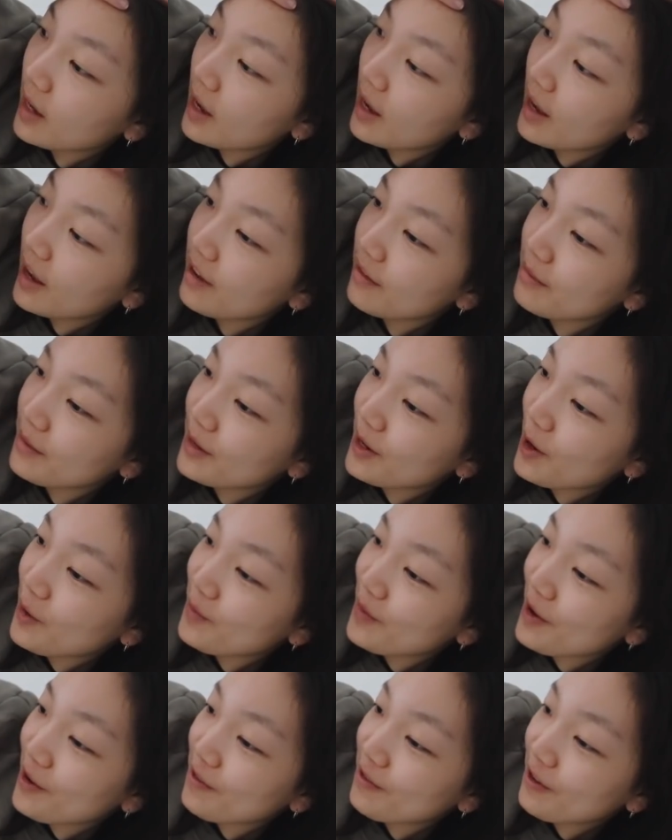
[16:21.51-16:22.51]
I've been on
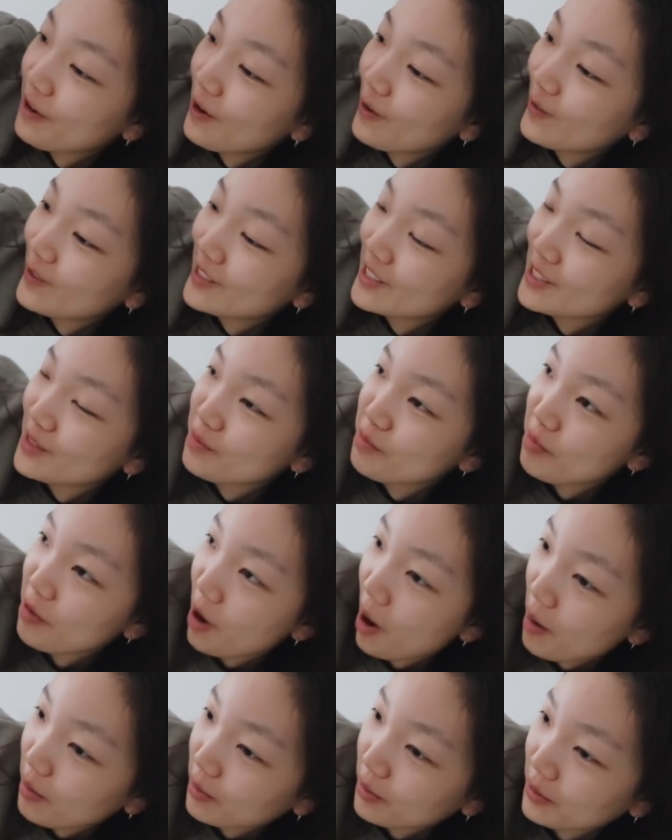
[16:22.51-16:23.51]
my phone, which is
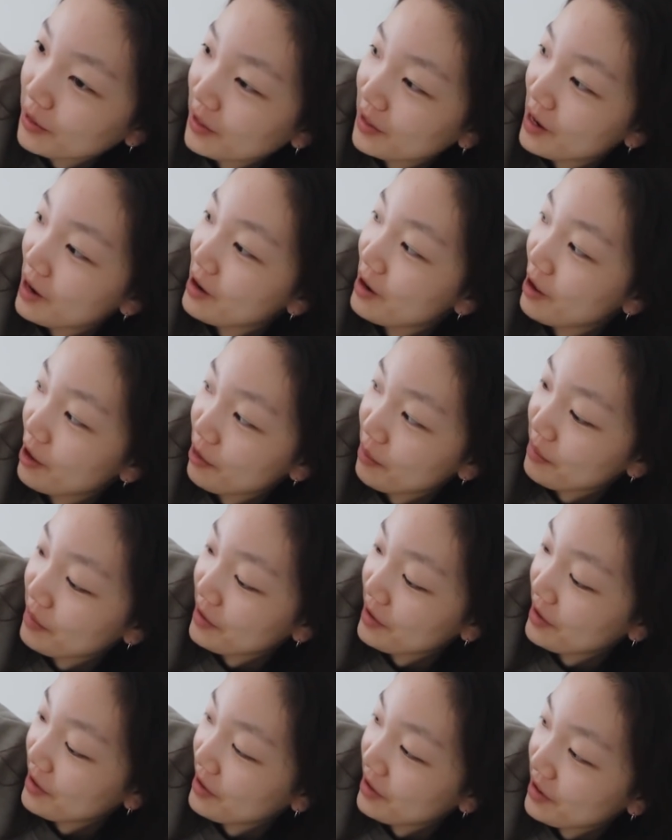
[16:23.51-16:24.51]
probably not
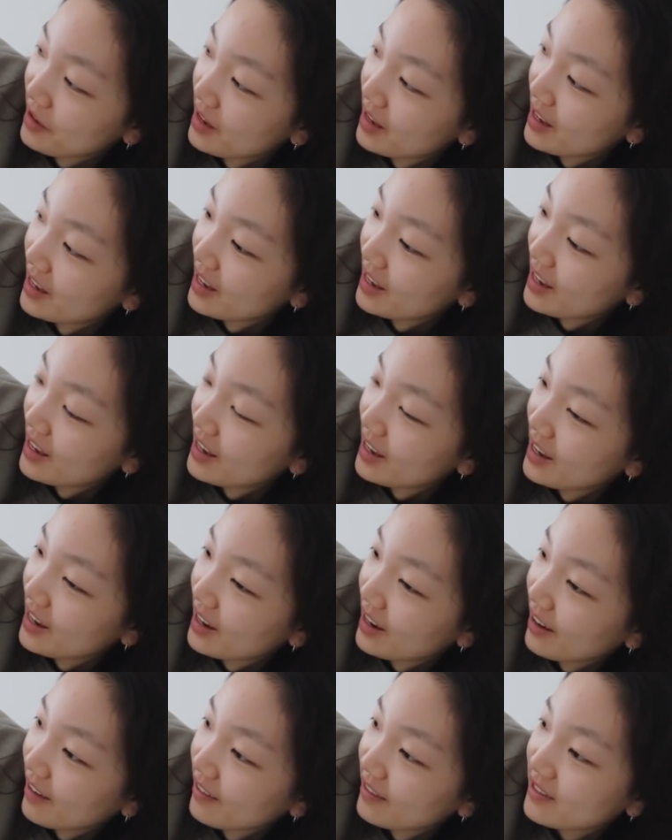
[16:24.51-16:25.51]
helping.
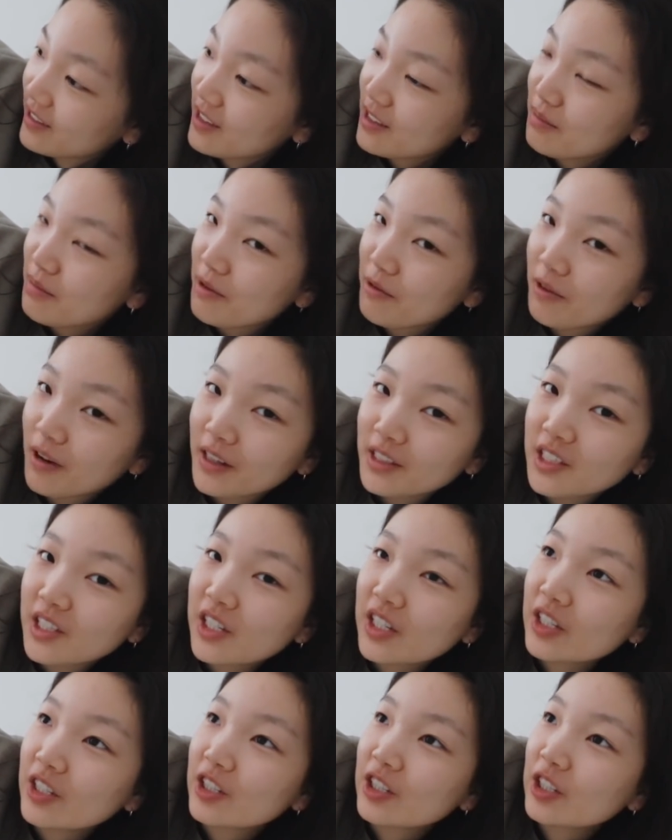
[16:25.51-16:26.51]
I've just been watching
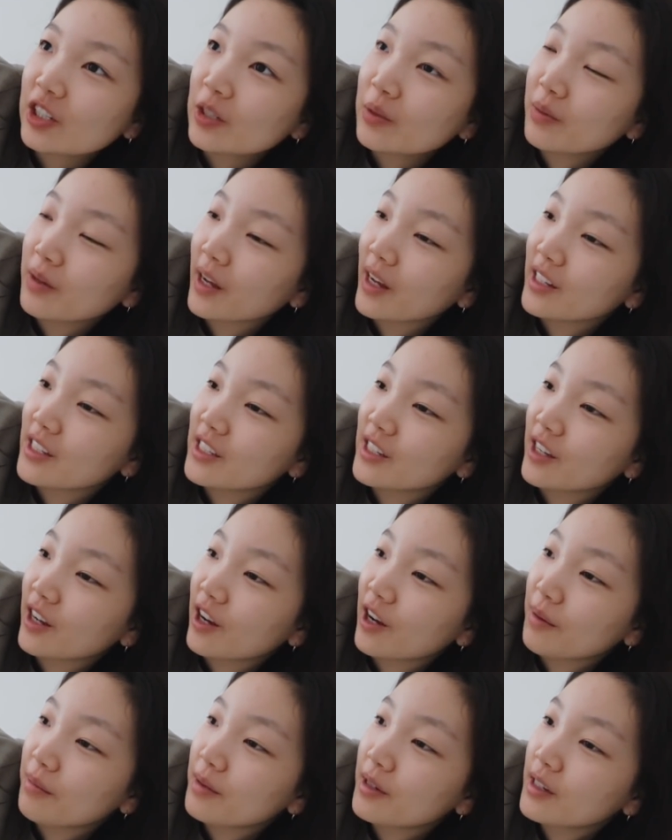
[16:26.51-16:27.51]
YouTube, catching
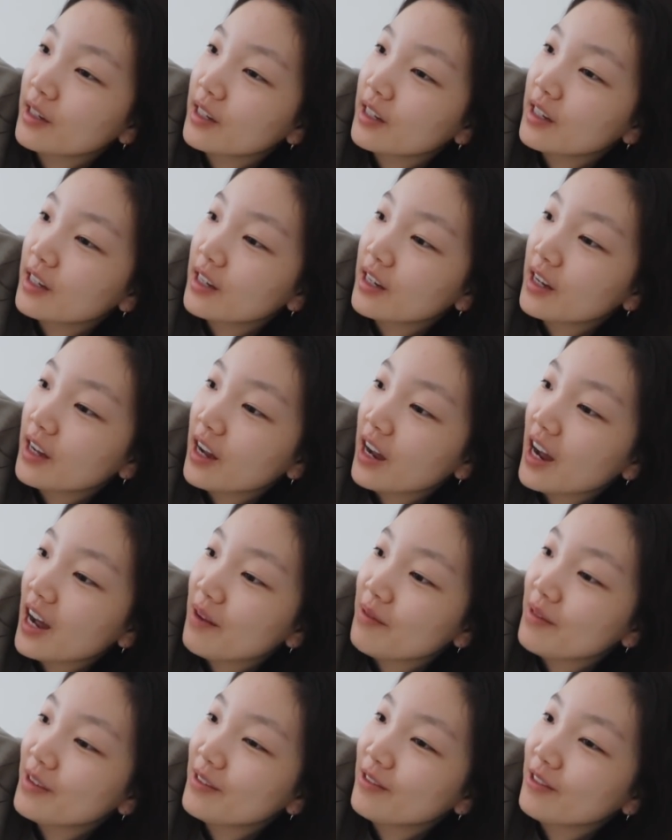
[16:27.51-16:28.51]
up.
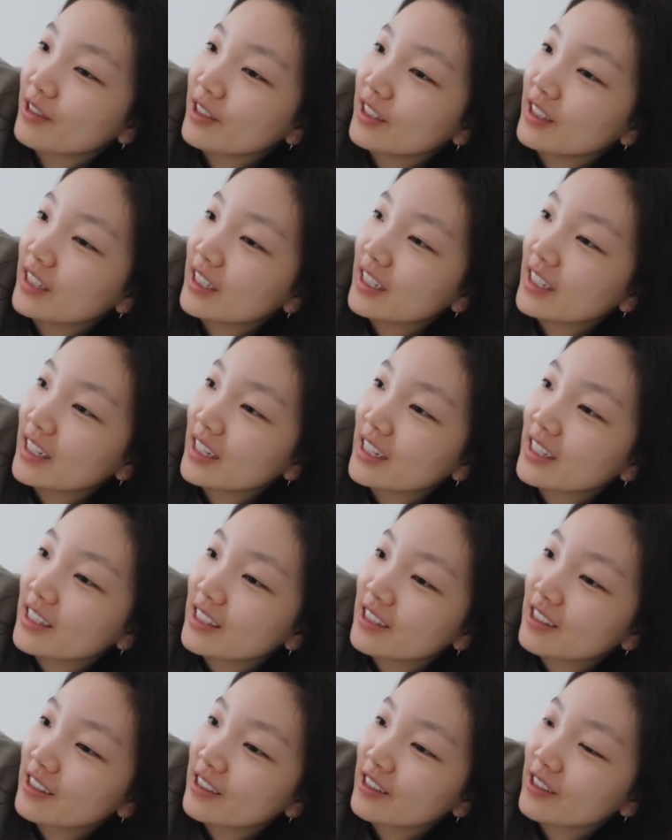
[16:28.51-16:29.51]
I've been really
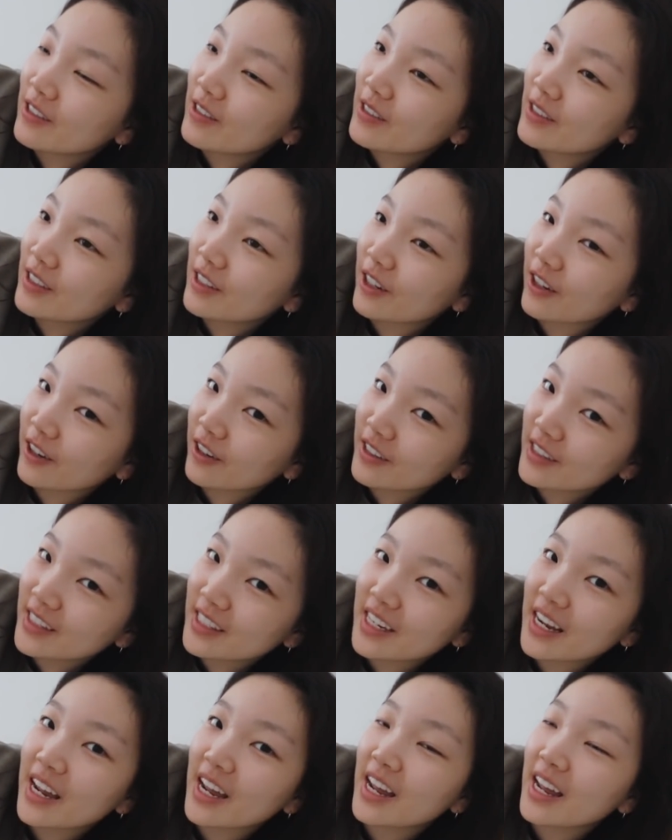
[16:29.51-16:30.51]
into Girls
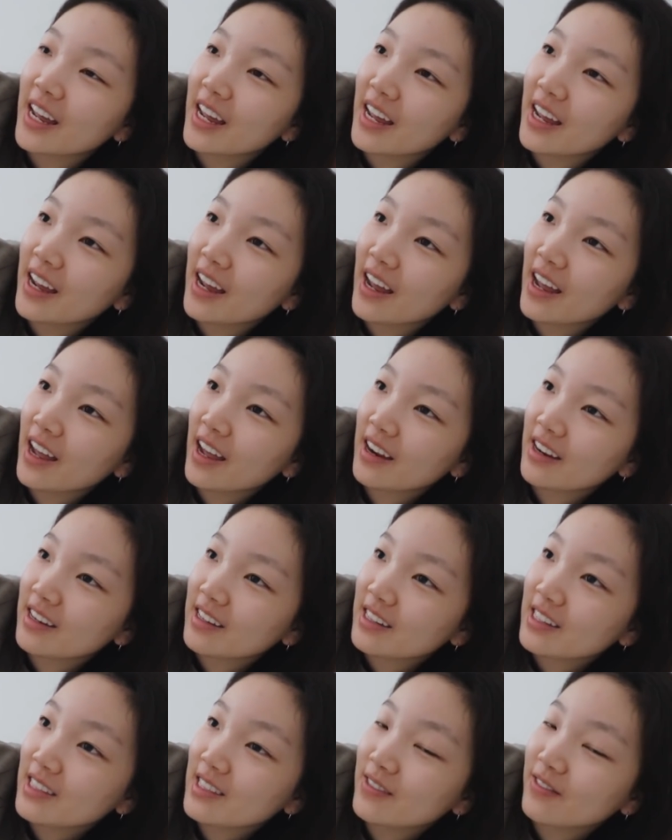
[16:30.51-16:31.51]
Day
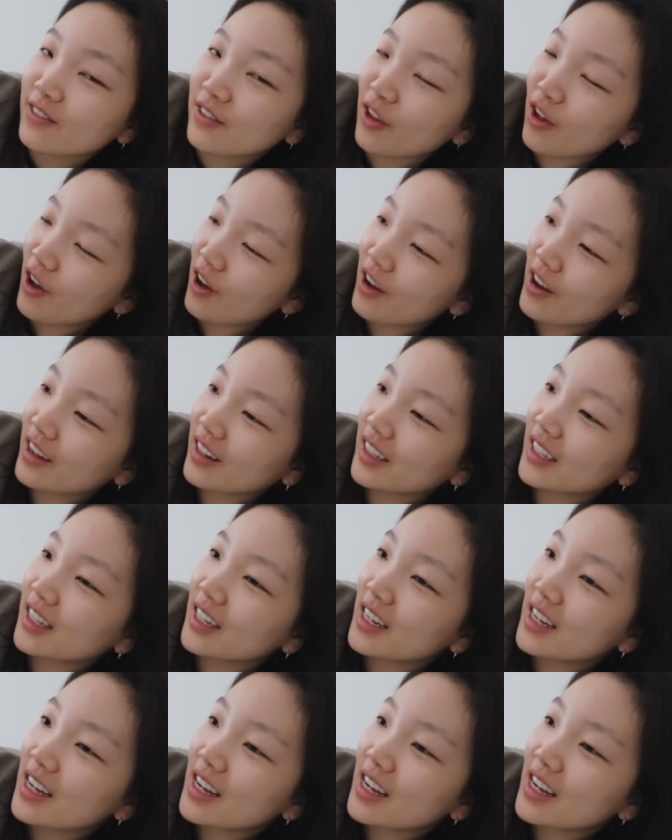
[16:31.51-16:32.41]
Hedy's vlog.